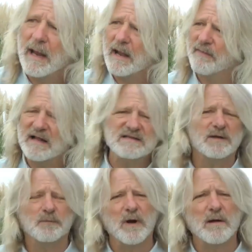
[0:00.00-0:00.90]
And that's
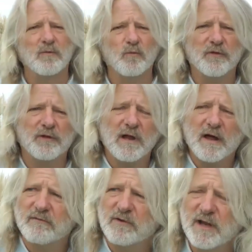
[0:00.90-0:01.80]
the problem with a
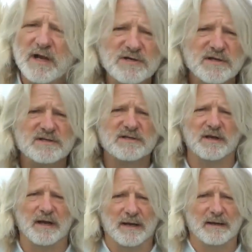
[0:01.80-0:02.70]
lot of the nations
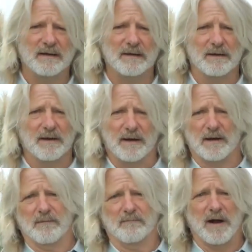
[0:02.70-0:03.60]
today uh,
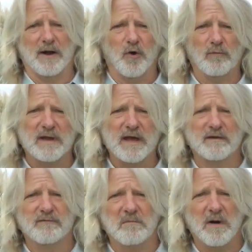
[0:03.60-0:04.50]
my homeland
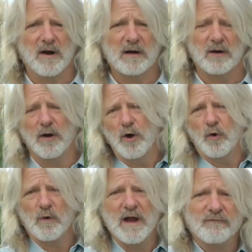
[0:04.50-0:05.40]
of America.
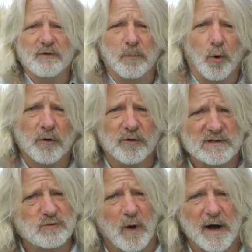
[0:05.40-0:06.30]
We have the
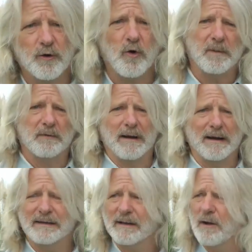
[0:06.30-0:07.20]
borders wide open,
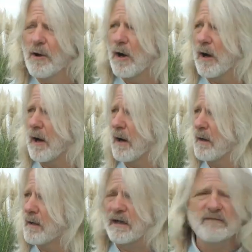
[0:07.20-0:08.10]
right? Uh,
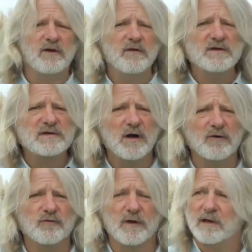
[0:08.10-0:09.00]
even in this
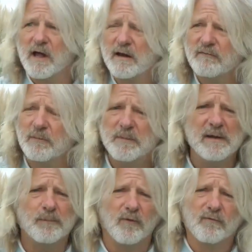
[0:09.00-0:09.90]
country, a lot of the
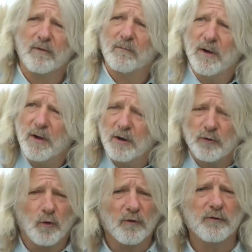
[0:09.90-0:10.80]
people from
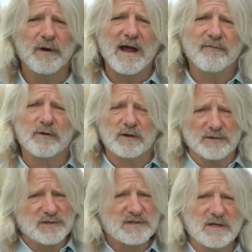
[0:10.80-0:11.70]
northern Africa
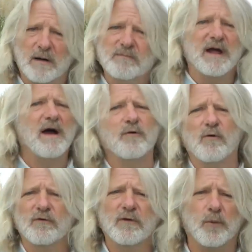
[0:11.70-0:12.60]
just come down
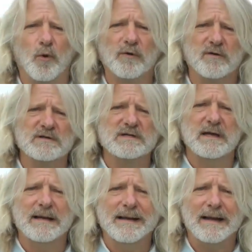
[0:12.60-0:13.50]
over the borders.
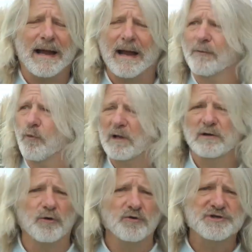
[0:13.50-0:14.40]
And what
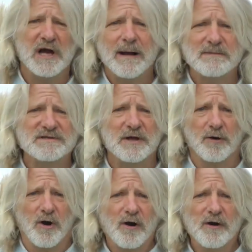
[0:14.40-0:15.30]
little jobs
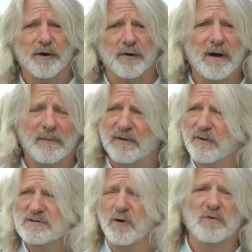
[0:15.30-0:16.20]
there are here, I mean,
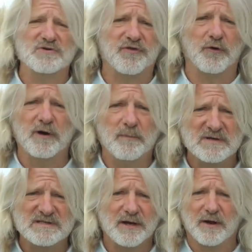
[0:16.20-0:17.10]
there's almost
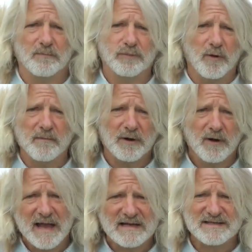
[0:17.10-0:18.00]
30% unemployment
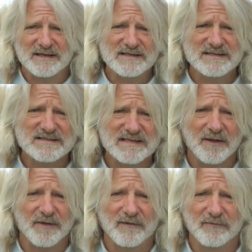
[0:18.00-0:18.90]
as it is in
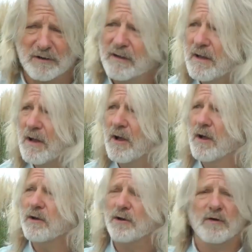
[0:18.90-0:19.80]
South Africa.
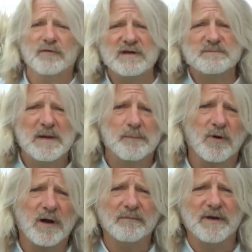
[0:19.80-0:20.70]
You know, these people
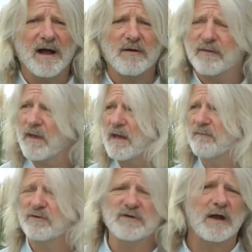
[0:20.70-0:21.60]
come down and they
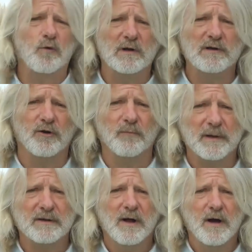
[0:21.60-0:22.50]
even take what little
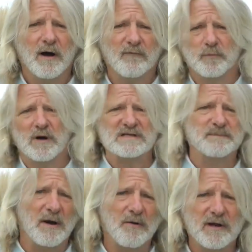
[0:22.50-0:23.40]
bit of
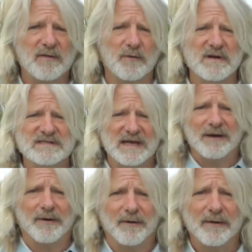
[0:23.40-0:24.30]
prosperity there is
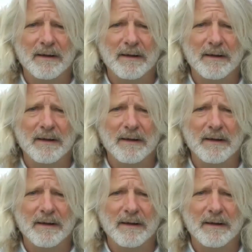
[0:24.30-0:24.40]
here.